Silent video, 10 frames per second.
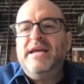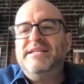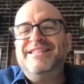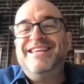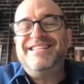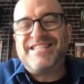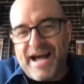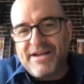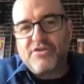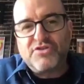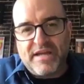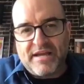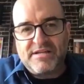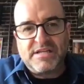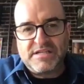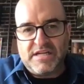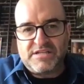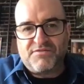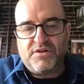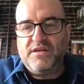He did the entire thing
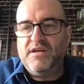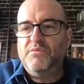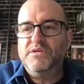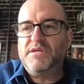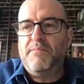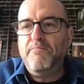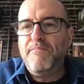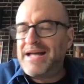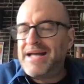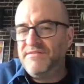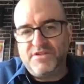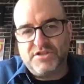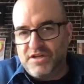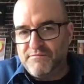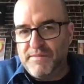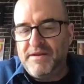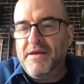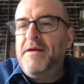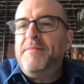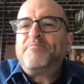successfully. It was a massive achievement.
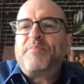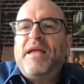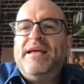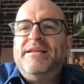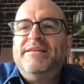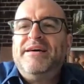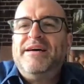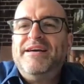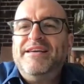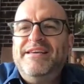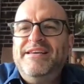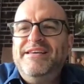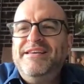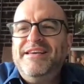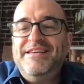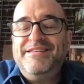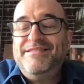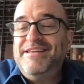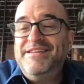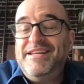And he
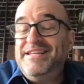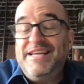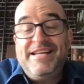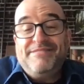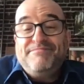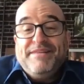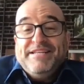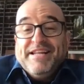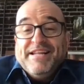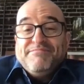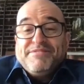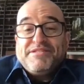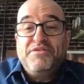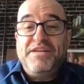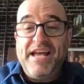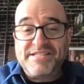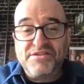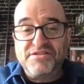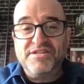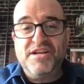did it. He did it. So yes,
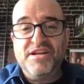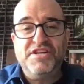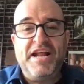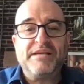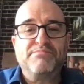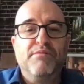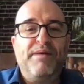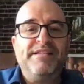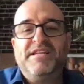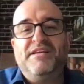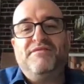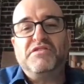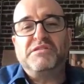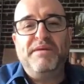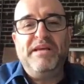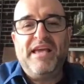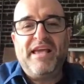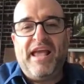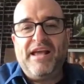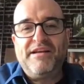there's a genetic propensity for
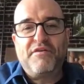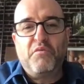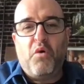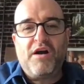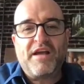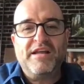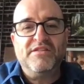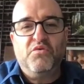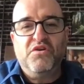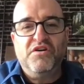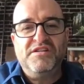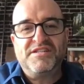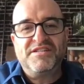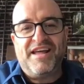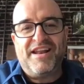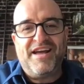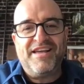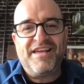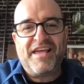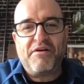speaking and for walking in the woods that
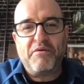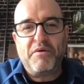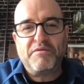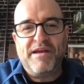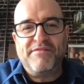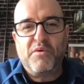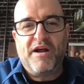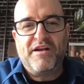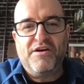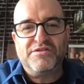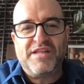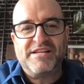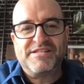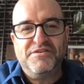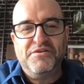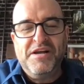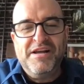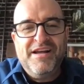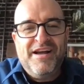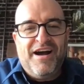I carry with me everywhere I go, thanks to
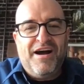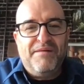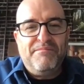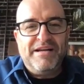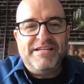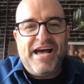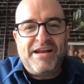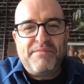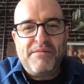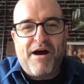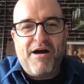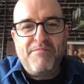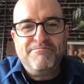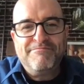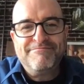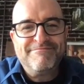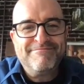my dad and my mom.